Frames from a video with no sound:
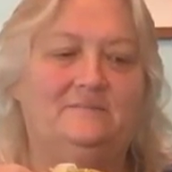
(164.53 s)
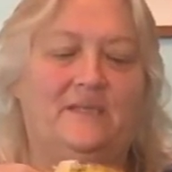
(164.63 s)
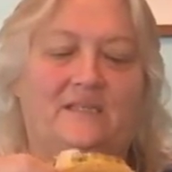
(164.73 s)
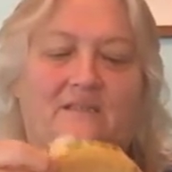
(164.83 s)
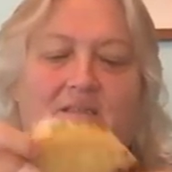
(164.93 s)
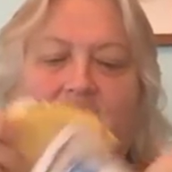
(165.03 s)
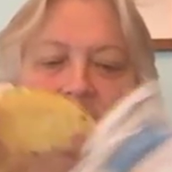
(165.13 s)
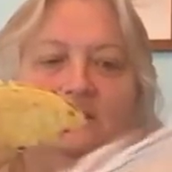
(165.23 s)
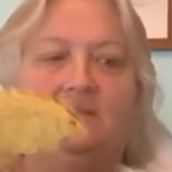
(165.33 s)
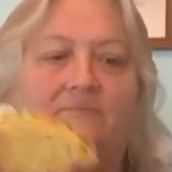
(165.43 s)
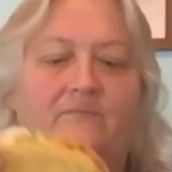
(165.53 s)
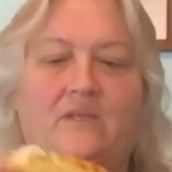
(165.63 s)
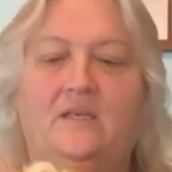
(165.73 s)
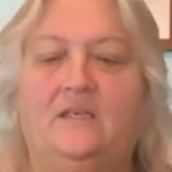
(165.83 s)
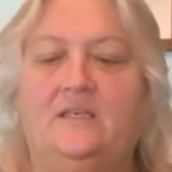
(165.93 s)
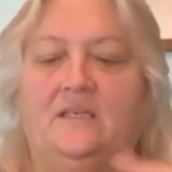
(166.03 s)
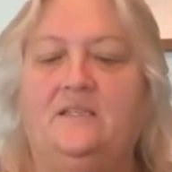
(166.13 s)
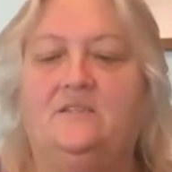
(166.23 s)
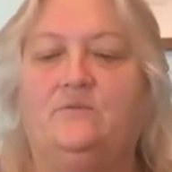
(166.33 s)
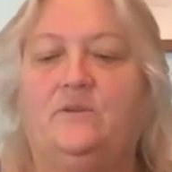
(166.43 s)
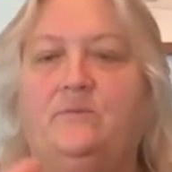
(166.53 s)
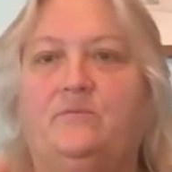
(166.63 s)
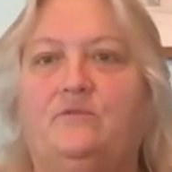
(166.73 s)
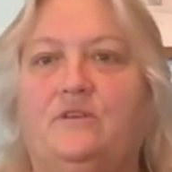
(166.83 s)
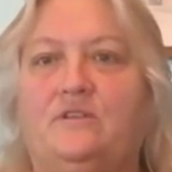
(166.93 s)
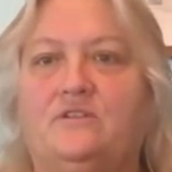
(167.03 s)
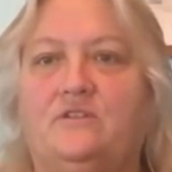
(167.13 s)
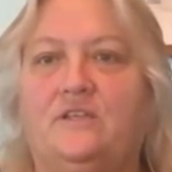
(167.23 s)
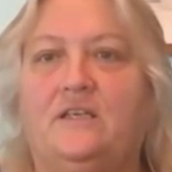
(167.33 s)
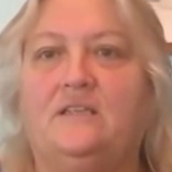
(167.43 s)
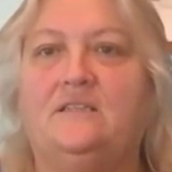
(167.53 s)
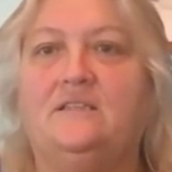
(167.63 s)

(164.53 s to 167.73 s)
man, it's already broke. I'll show you guys.